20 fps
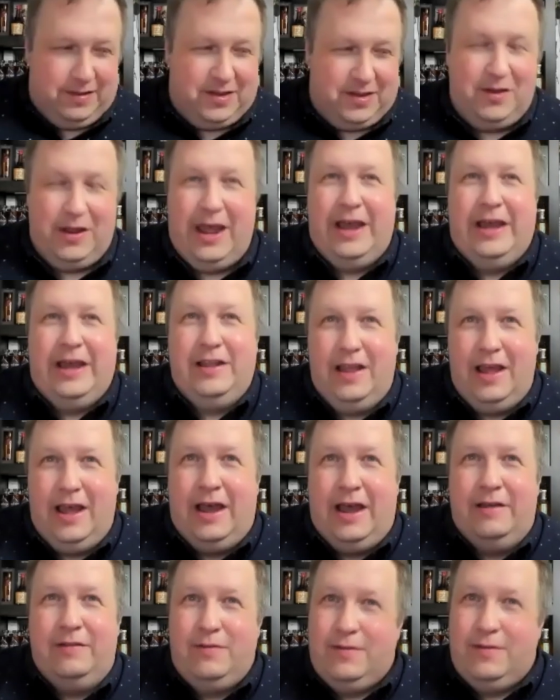so yeah,
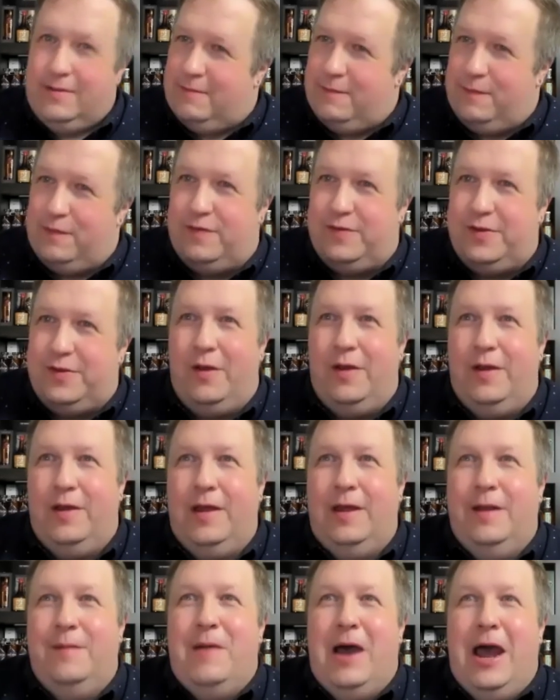so
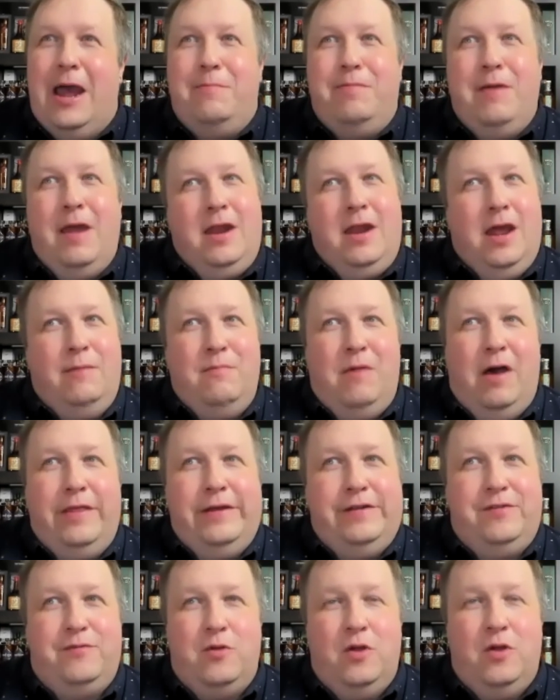in my opinion,
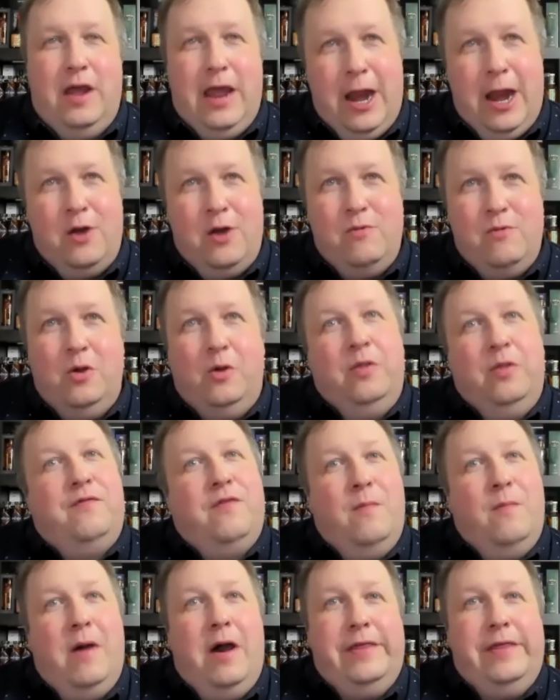Aaron Ruth
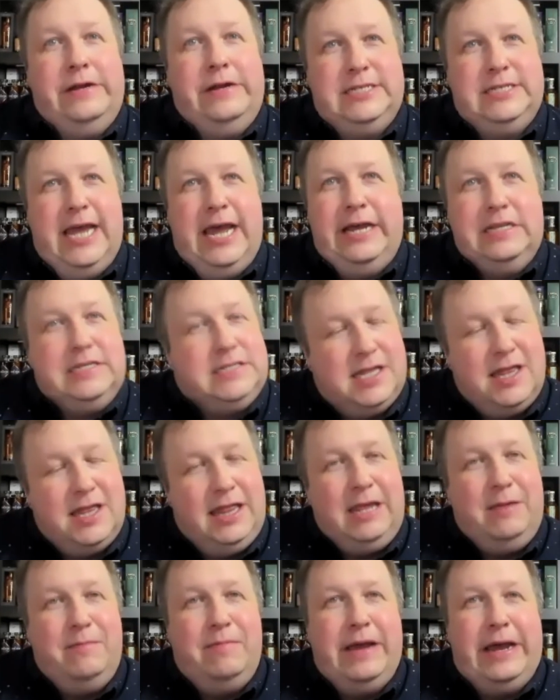from Mother's has
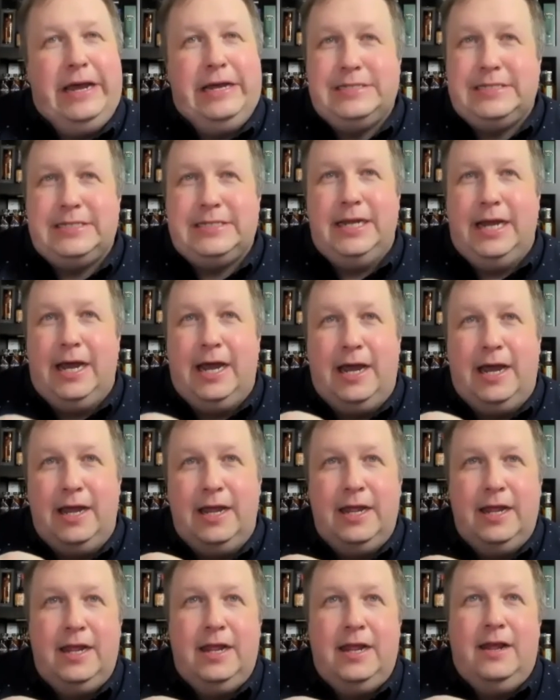the best
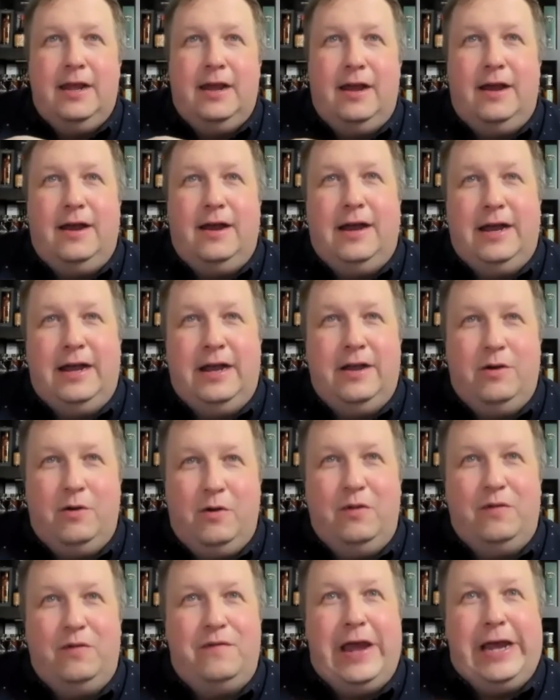
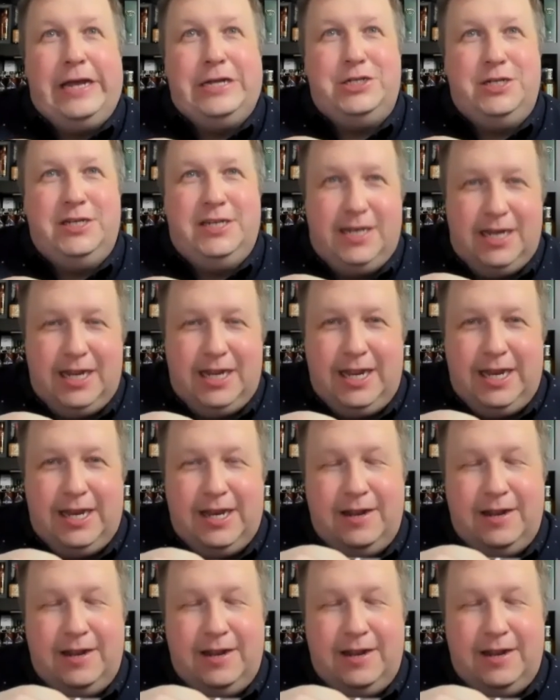old-fashioned in